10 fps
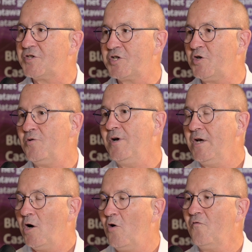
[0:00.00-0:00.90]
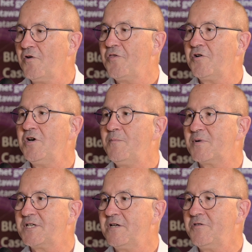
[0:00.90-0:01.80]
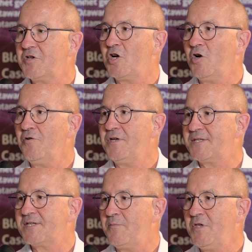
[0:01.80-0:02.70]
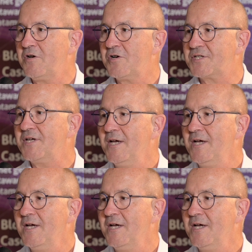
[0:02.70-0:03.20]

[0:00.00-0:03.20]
So over 30% of the code in some years